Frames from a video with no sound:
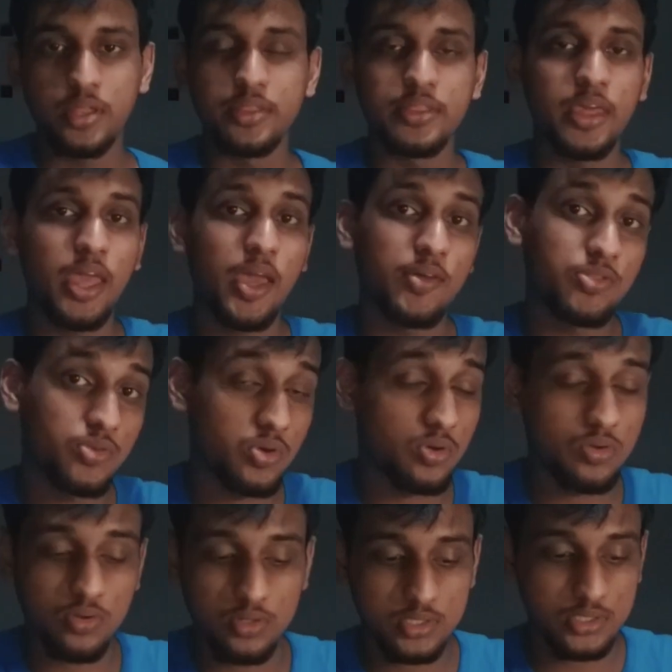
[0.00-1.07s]
they have
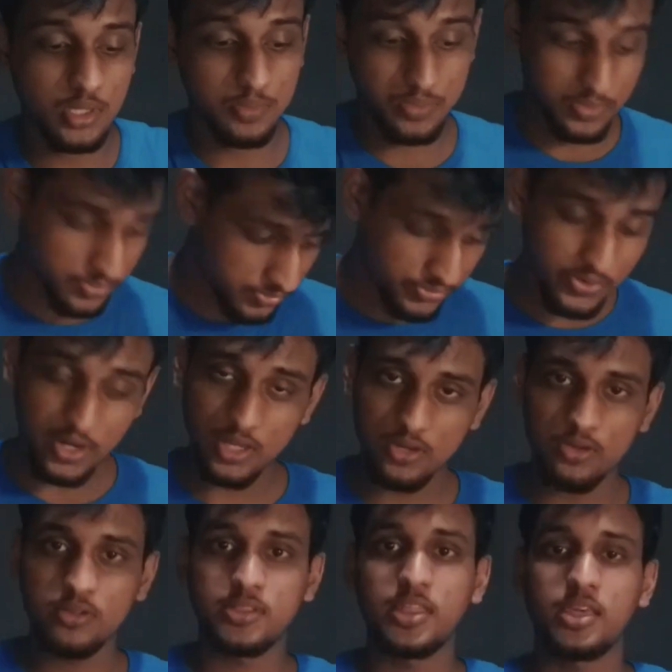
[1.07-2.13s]
thrown some really
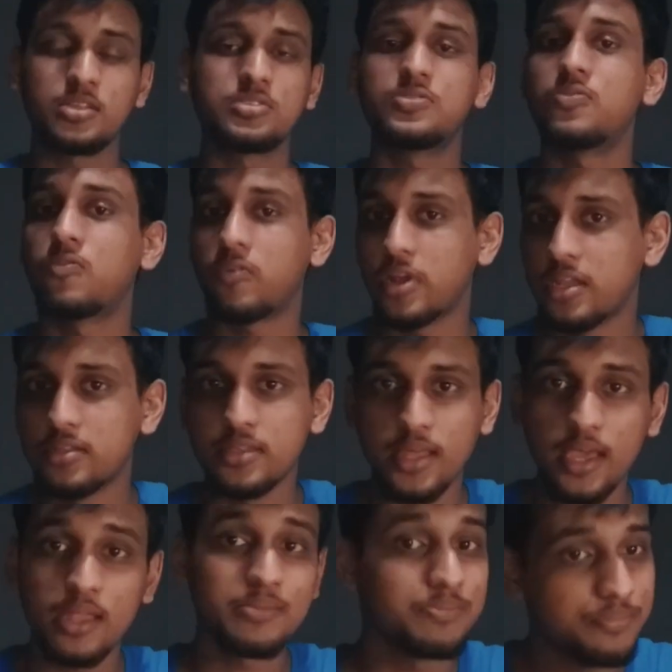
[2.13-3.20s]
good things in
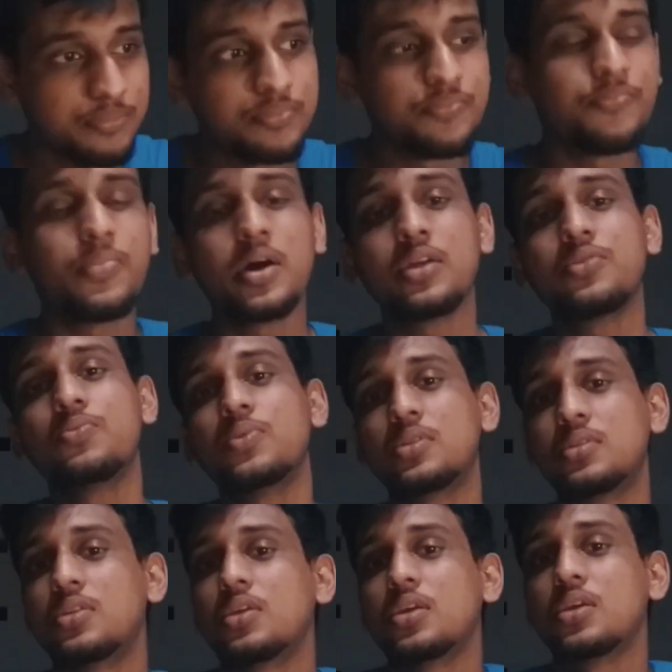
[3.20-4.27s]
that, but
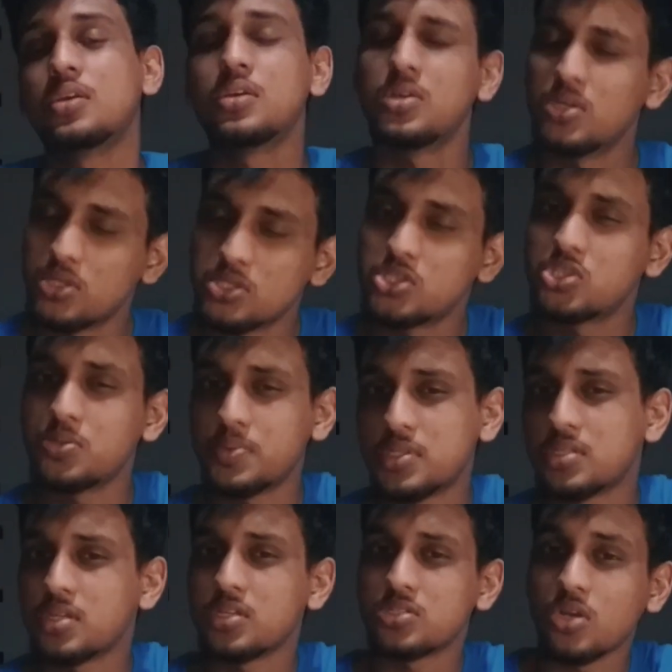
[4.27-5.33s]
with the stupid
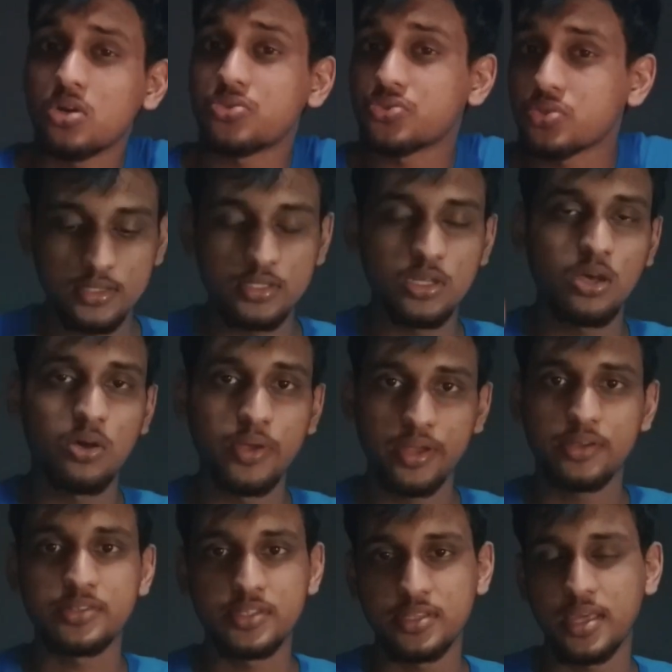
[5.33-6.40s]
things also. So
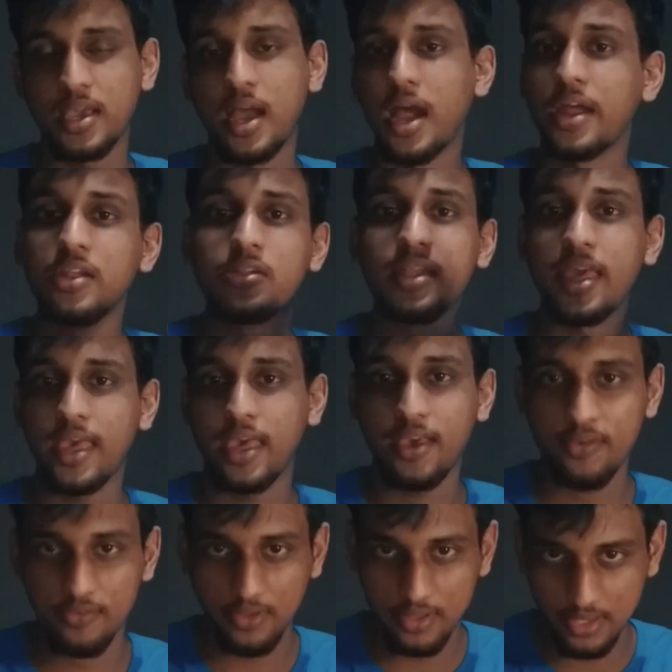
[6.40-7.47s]
here's the thing: I don't
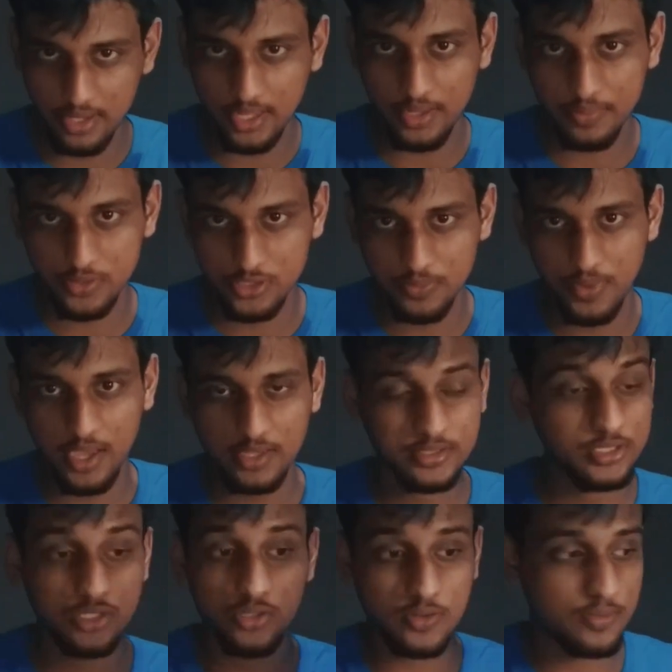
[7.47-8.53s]
have an AirPods
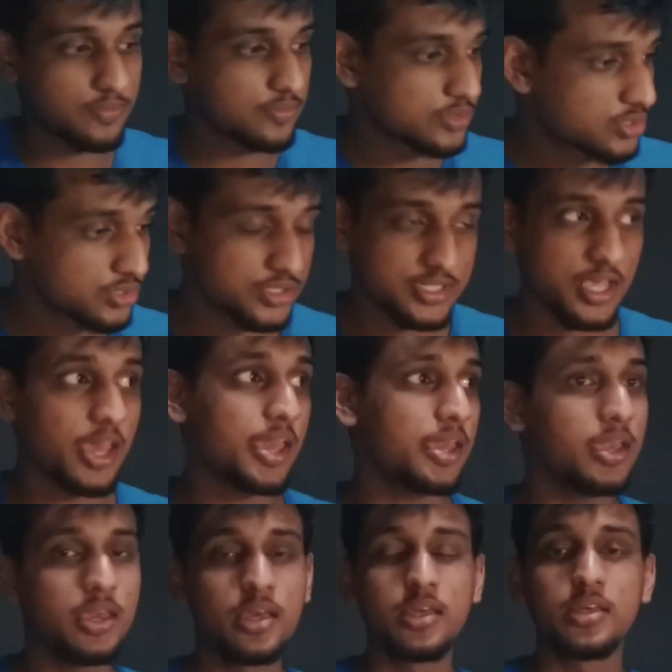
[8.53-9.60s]
Max to
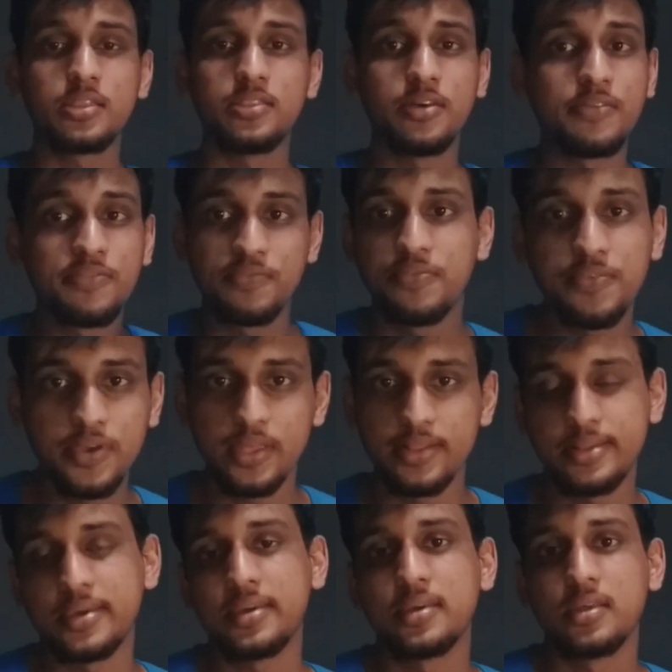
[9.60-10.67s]
say the
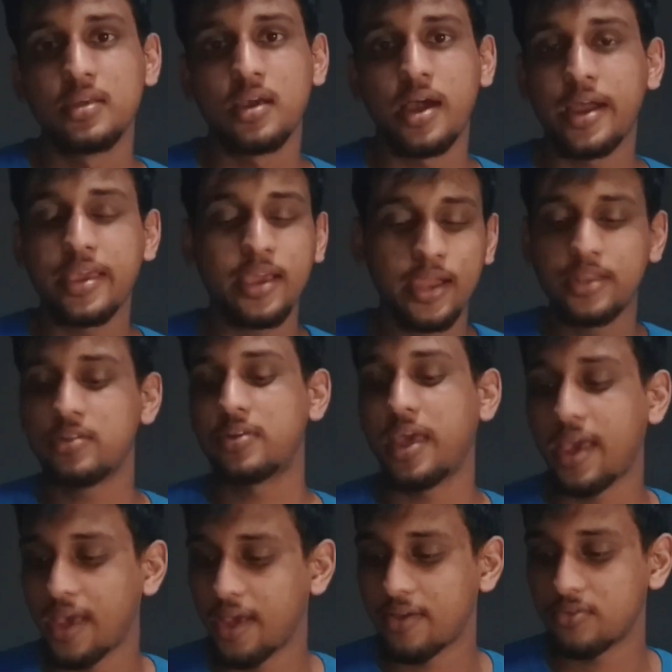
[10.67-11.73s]
feeling. I don't
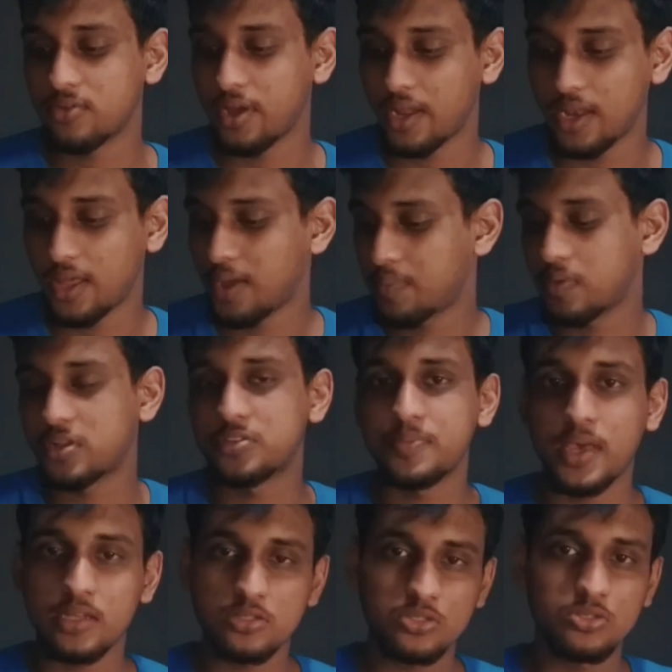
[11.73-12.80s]
have an AirPods
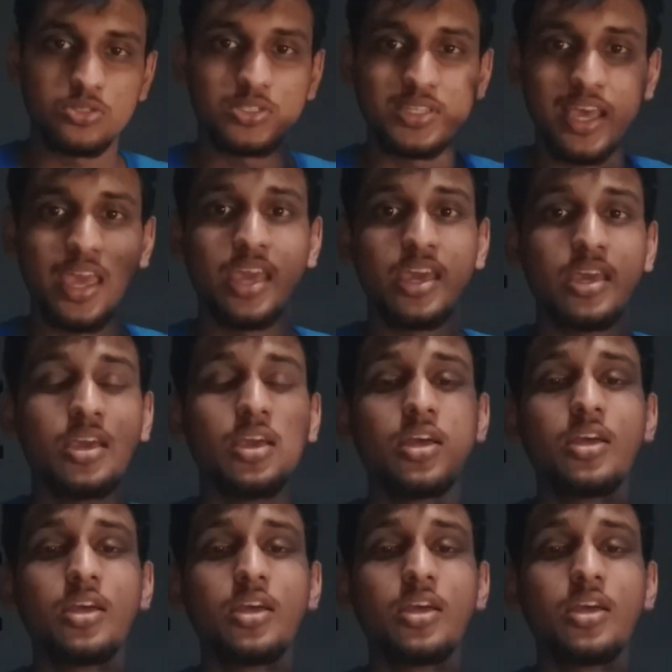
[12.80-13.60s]
Max to say